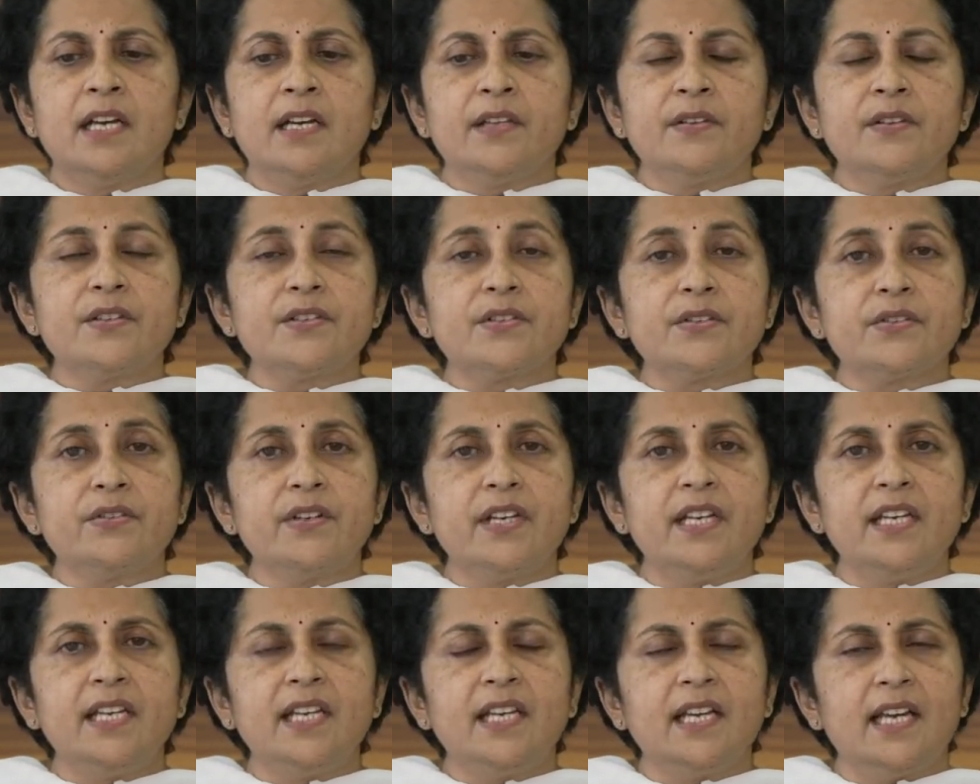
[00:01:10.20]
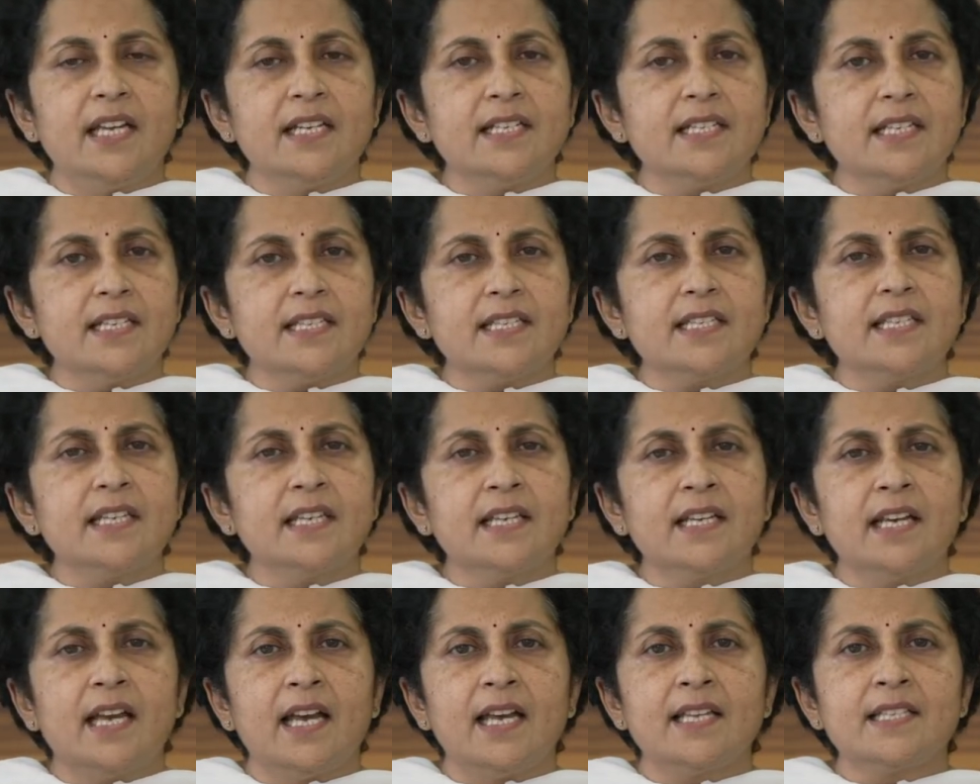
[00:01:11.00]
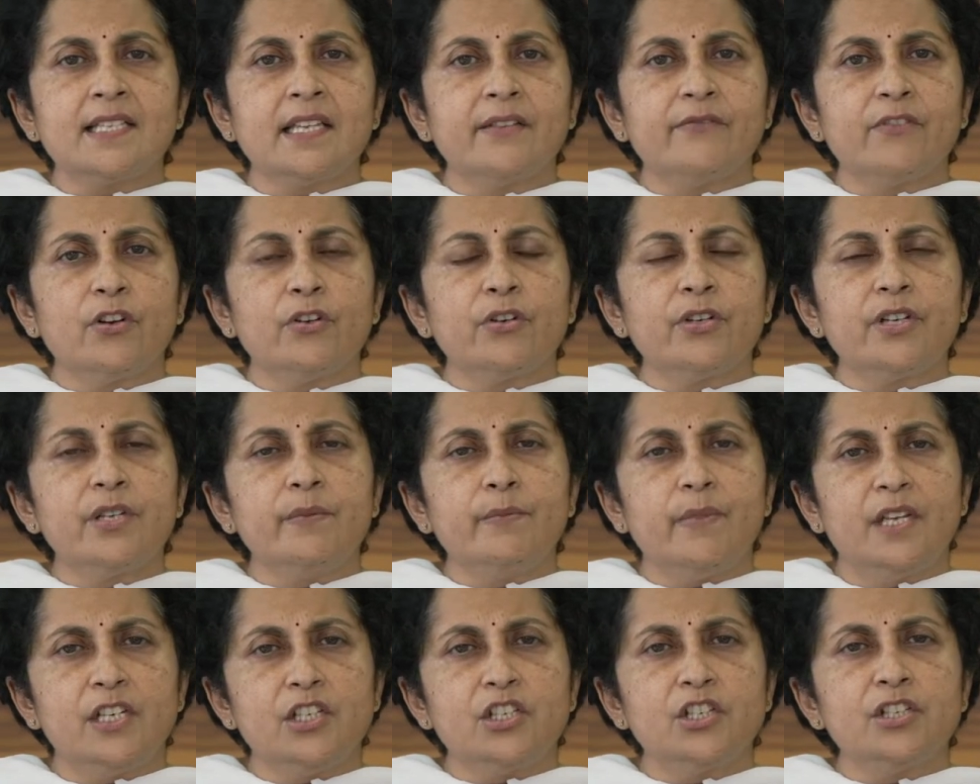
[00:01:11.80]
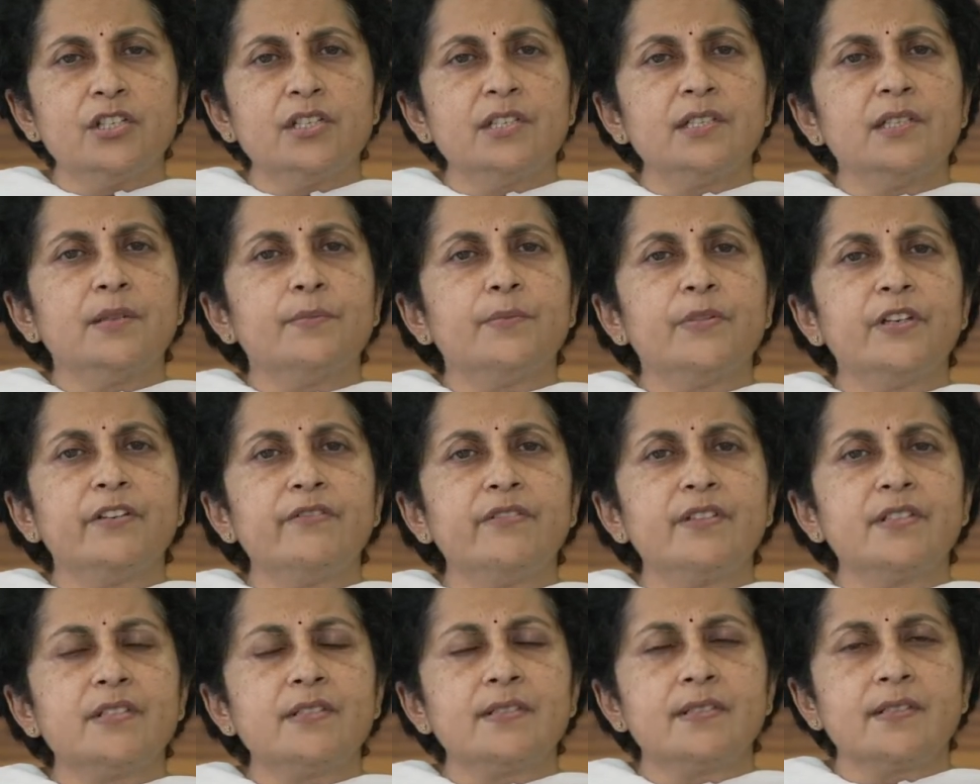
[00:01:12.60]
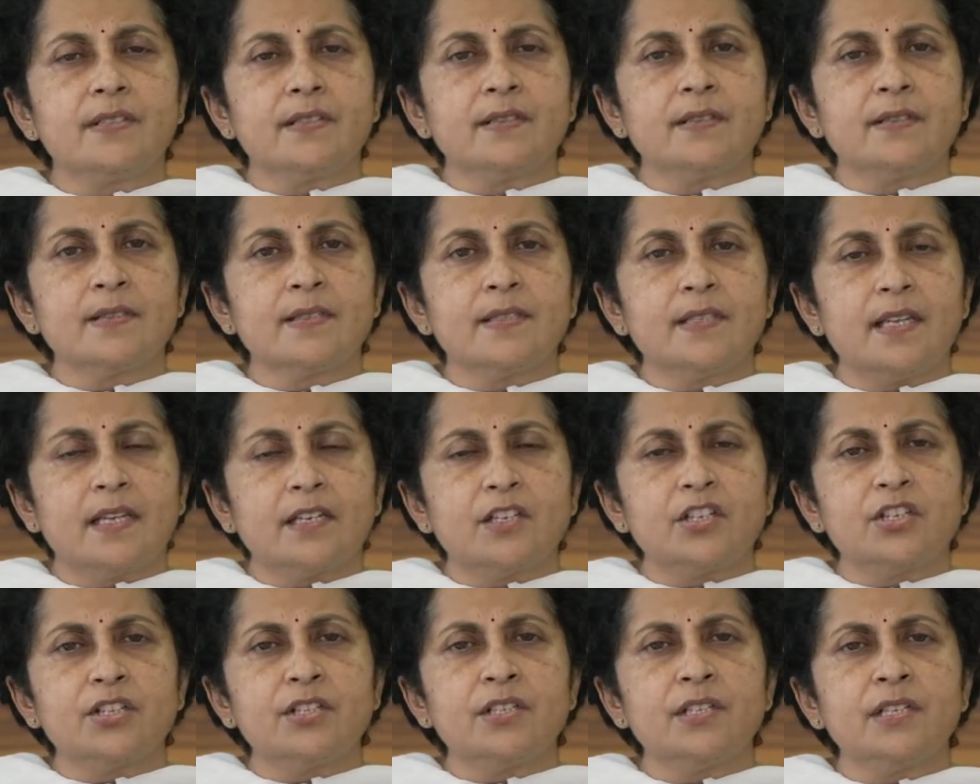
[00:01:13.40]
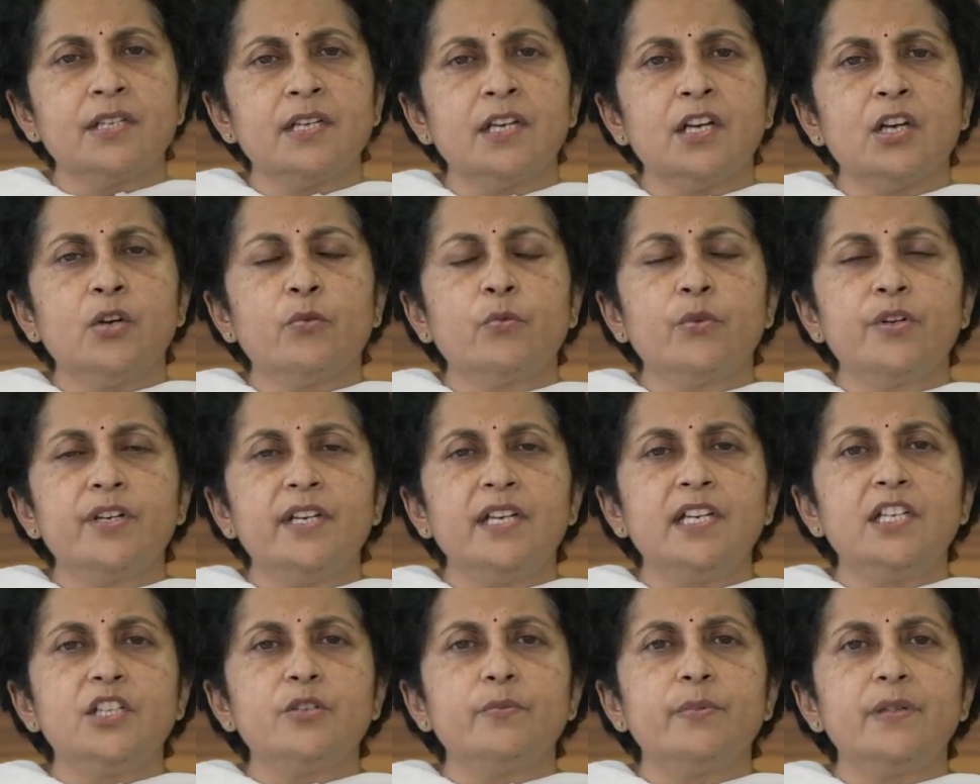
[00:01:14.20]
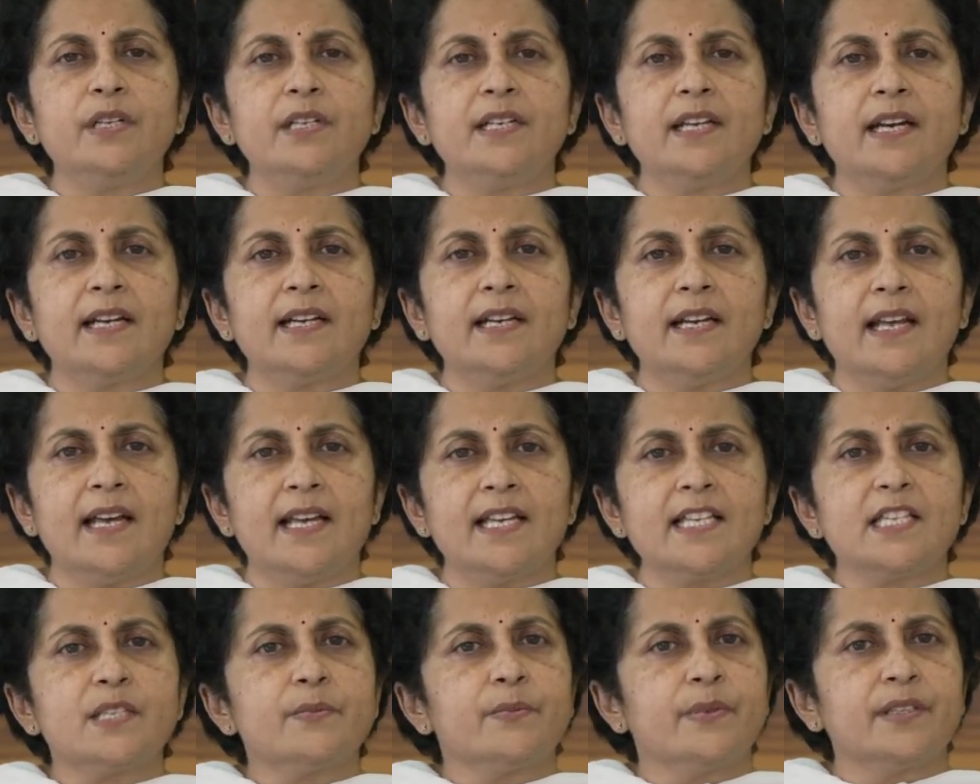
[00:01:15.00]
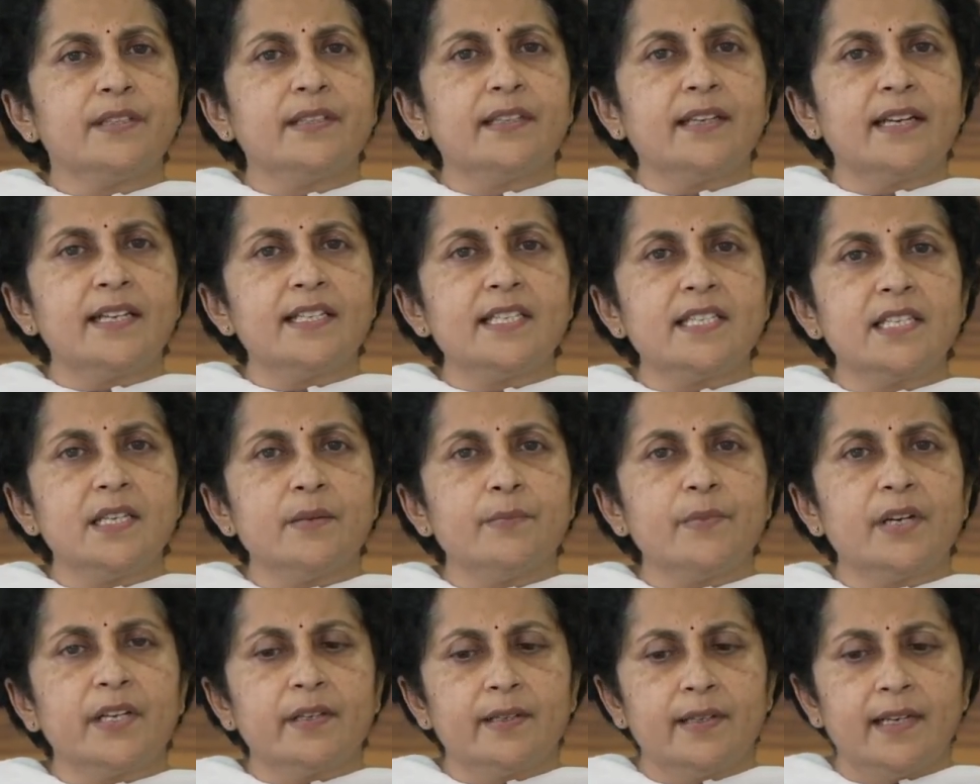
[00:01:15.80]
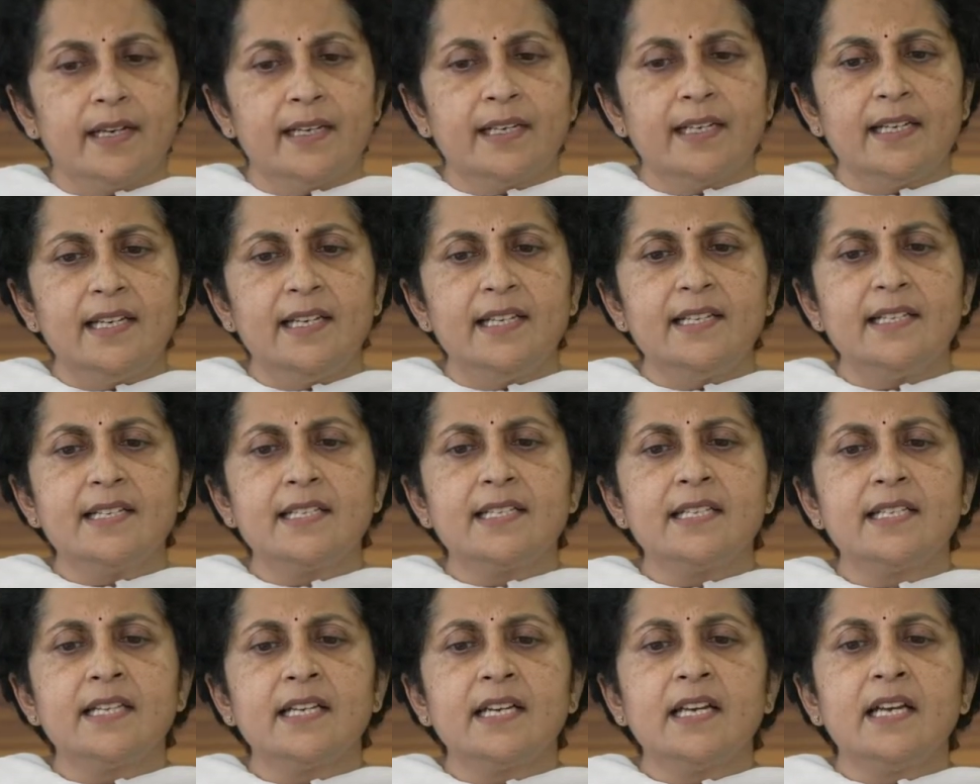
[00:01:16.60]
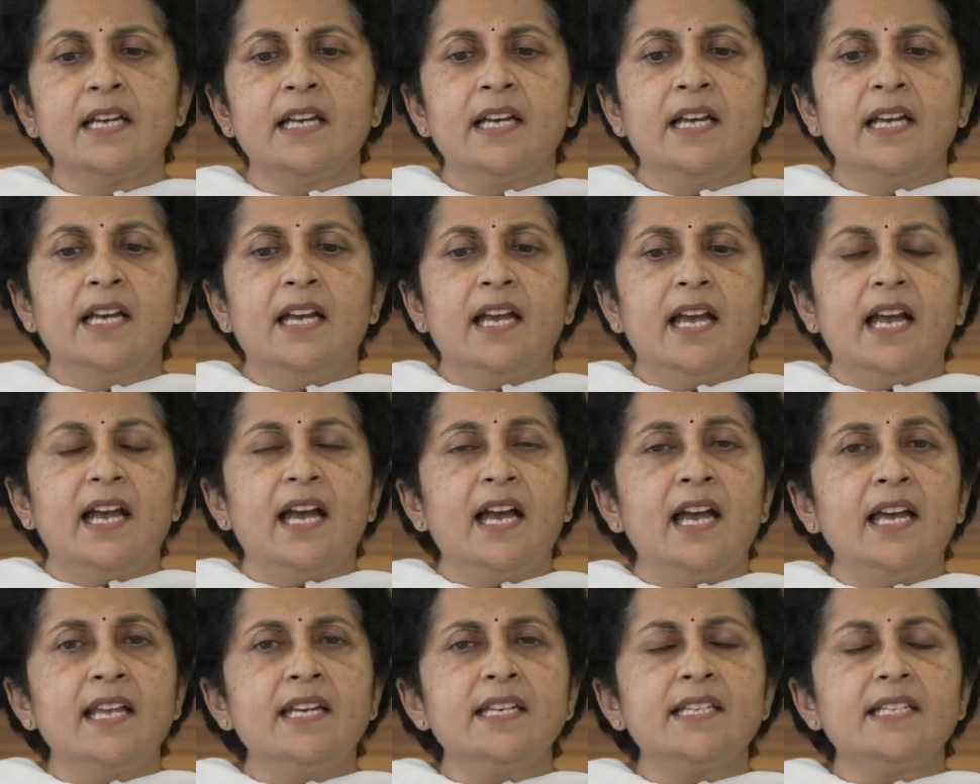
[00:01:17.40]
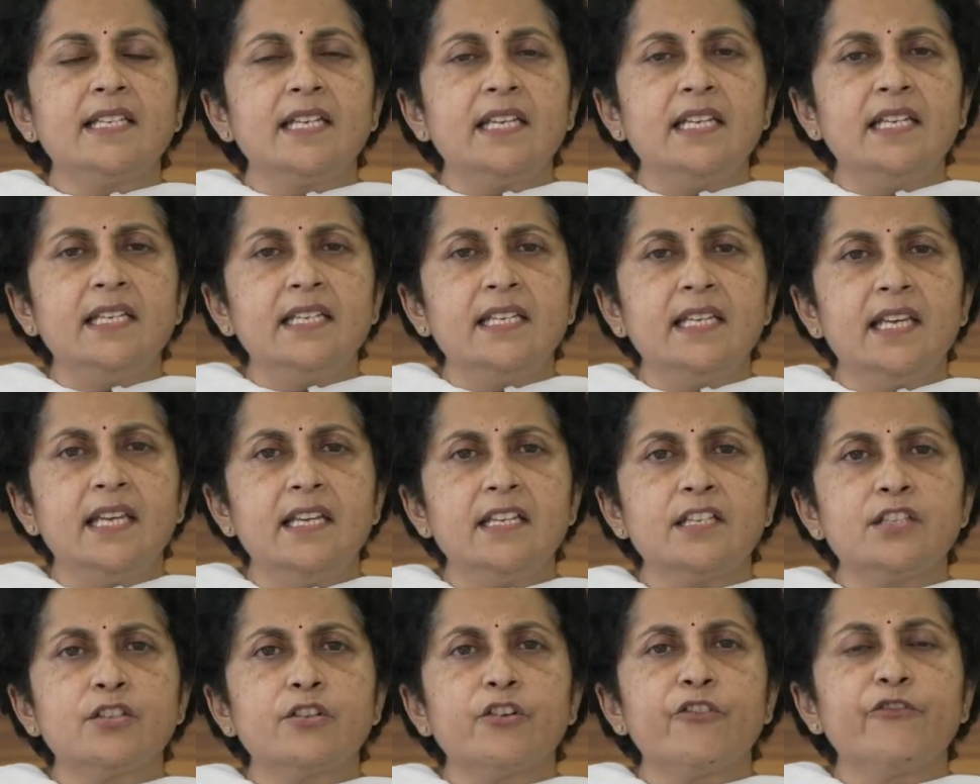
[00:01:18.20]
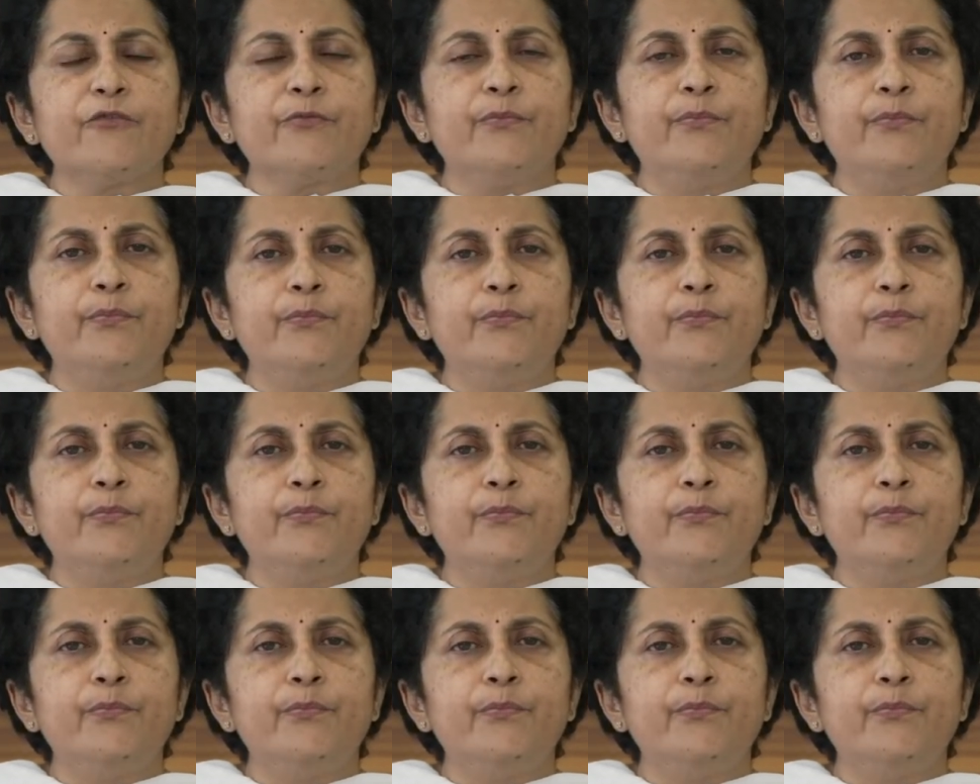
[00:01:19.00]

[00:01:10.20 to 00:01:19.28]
The screening and testing, as I've already mentioned in the previous section, would need to be done as per the ICMR guidelines. And in case of